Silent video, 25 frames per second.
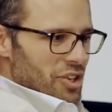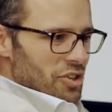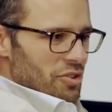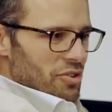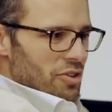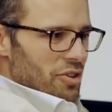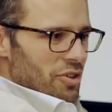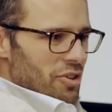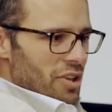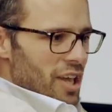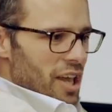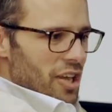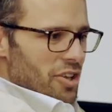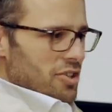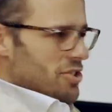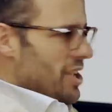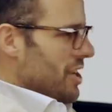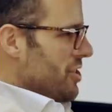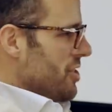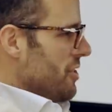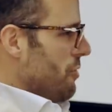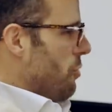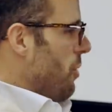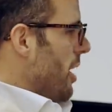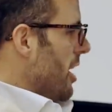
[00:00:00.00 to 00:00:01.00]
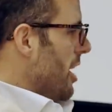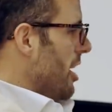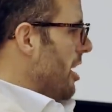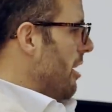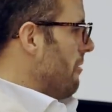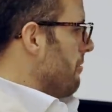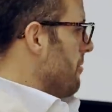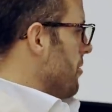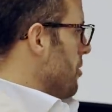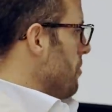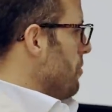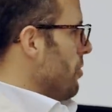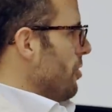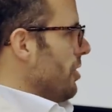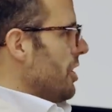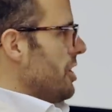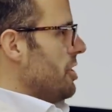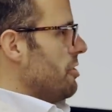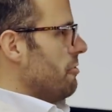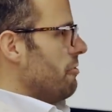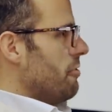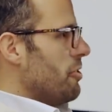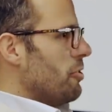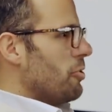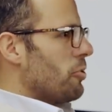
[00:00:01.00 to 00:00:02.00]
it's actually quite comfortable and you
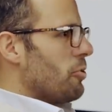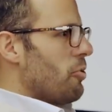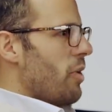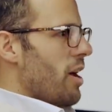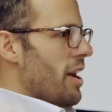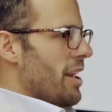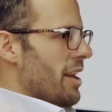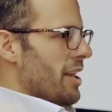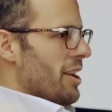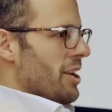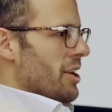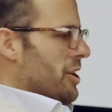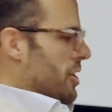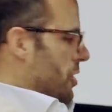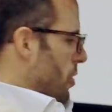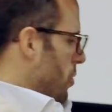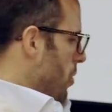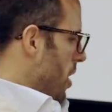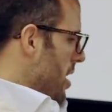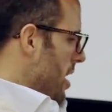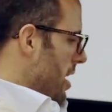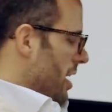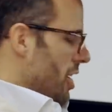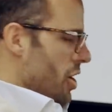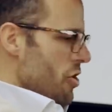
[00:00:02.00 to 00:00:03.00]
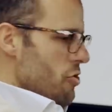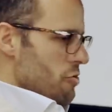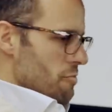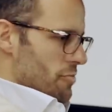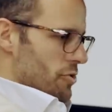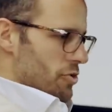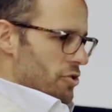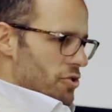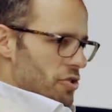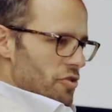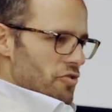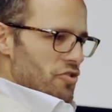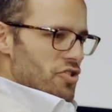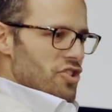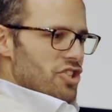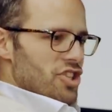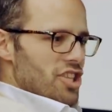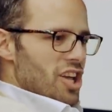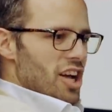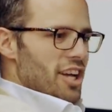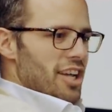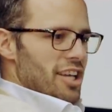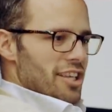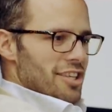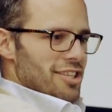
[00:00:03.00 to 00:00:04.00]
feel quite quite at home. You're sort of
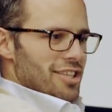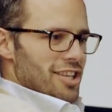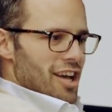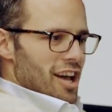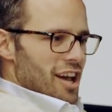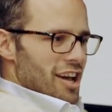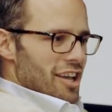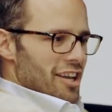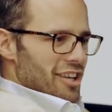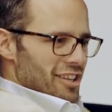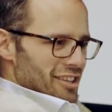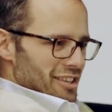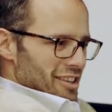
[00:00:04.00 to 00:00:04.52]
snug inside, and,